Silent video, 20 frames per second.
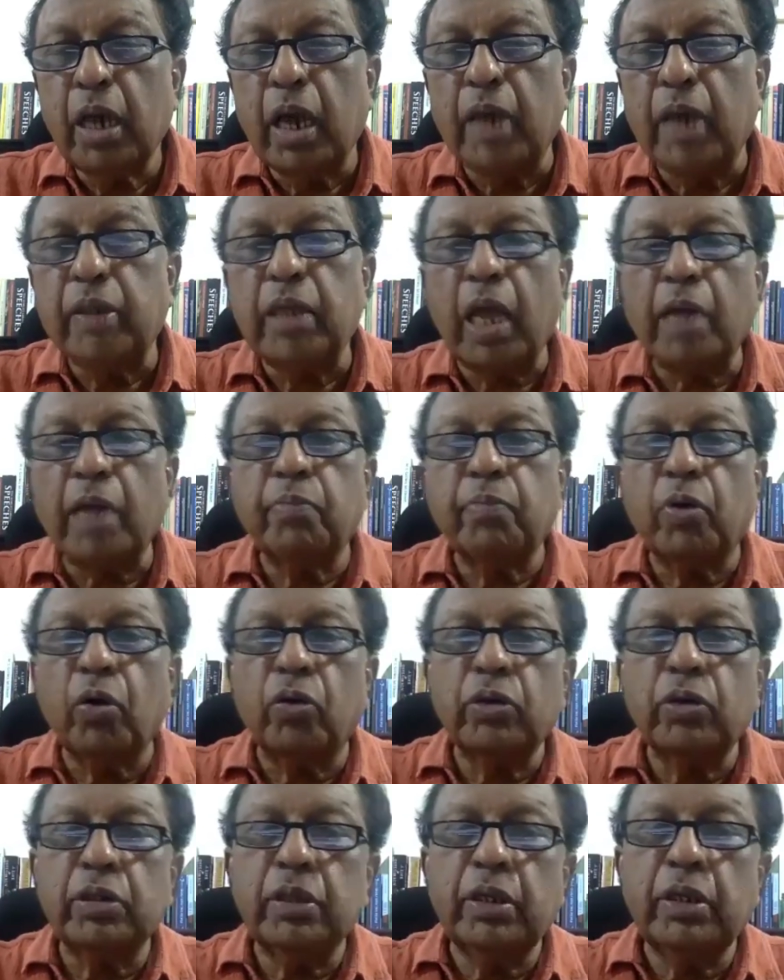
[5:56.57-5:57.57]
And that
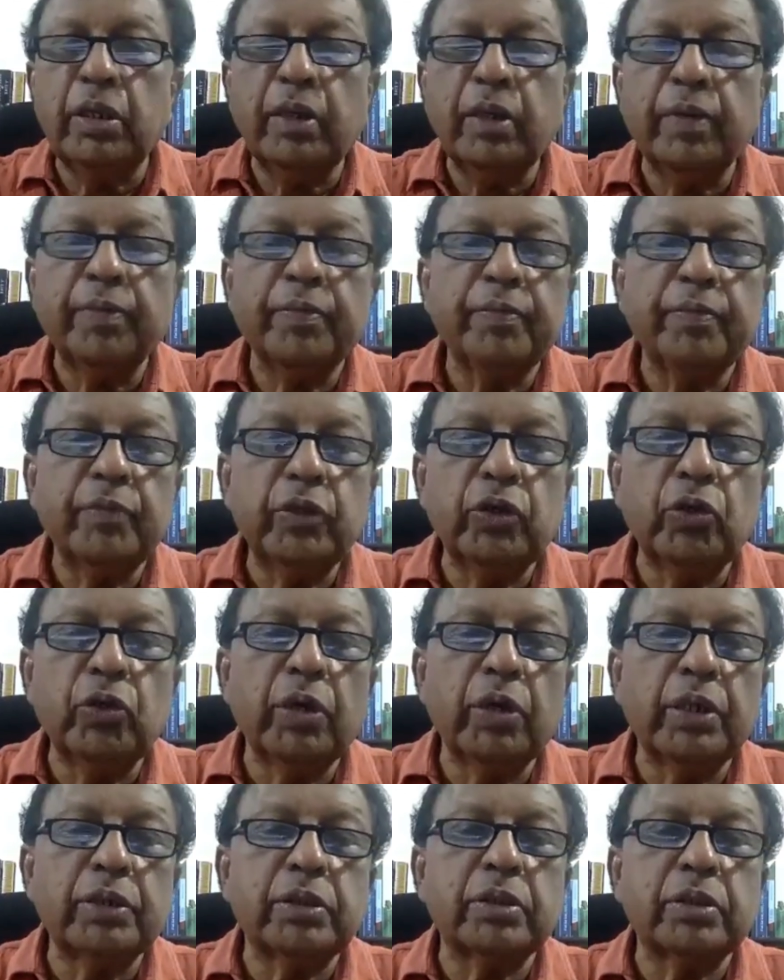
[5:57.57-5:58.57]
brought the
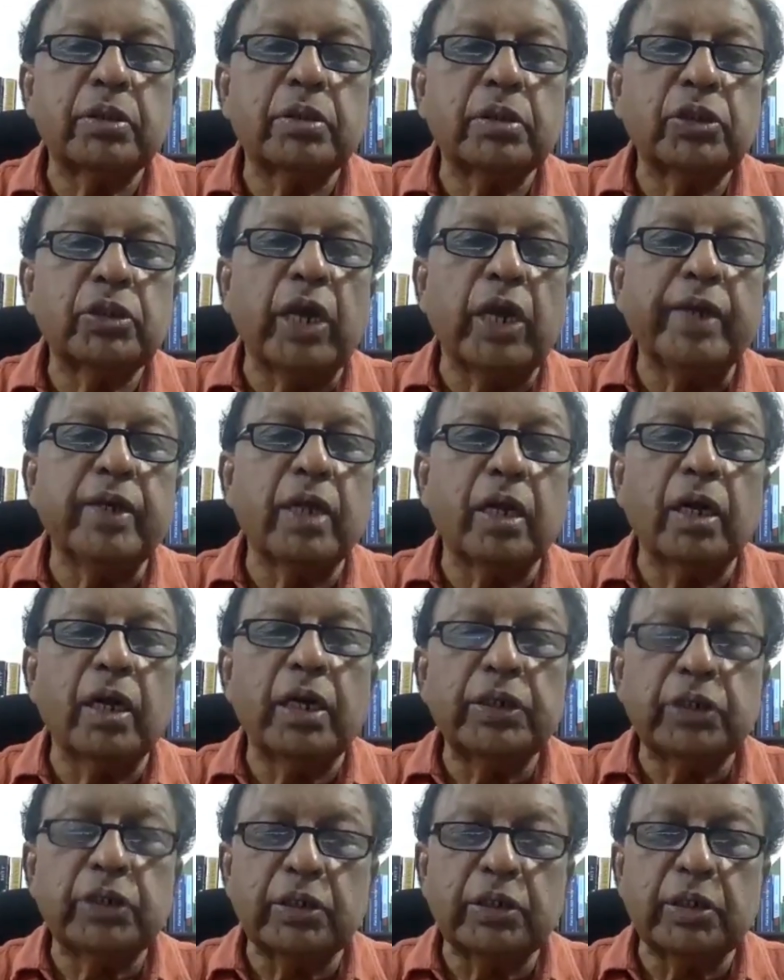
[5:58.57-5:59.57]
U S China
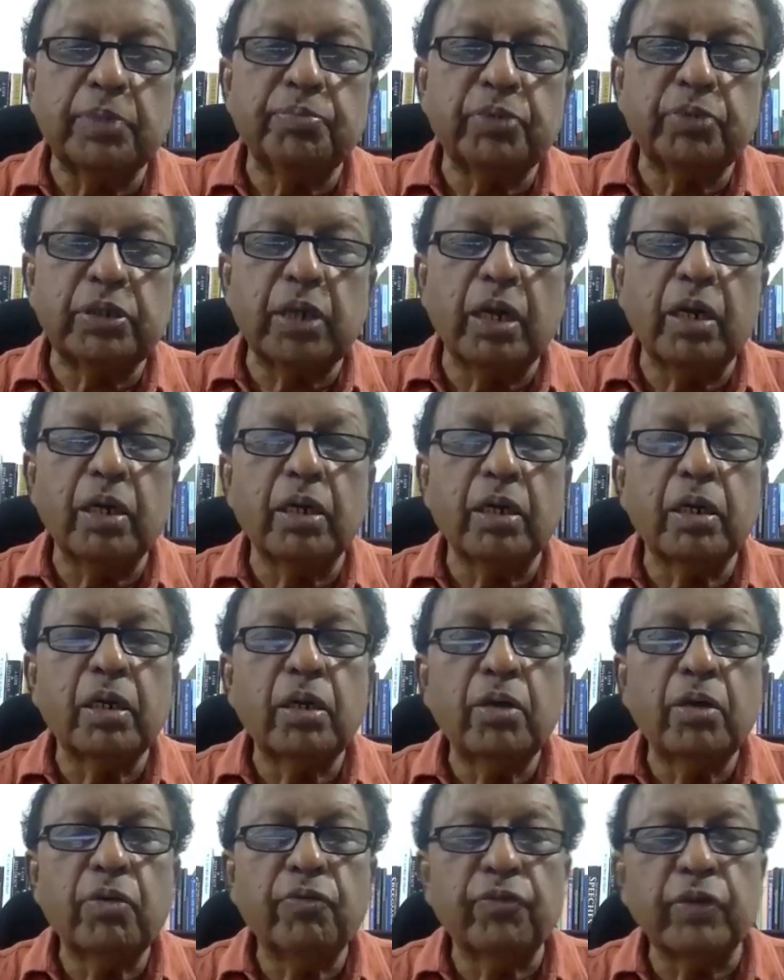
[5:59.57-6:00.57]
relationship still
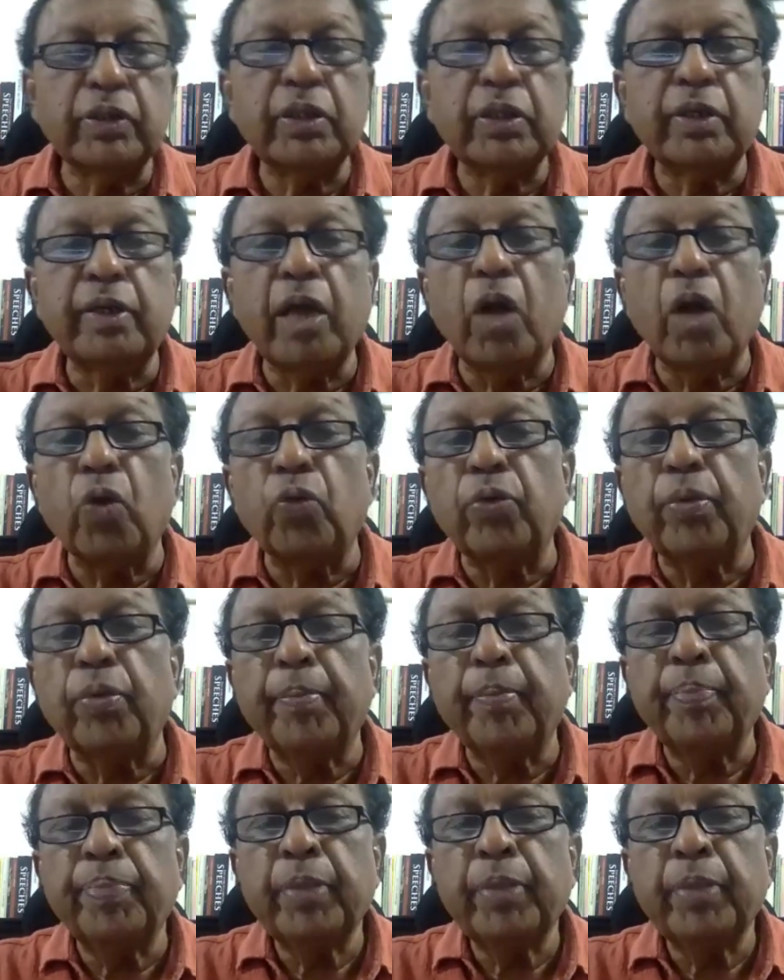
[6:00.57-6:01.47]
further down.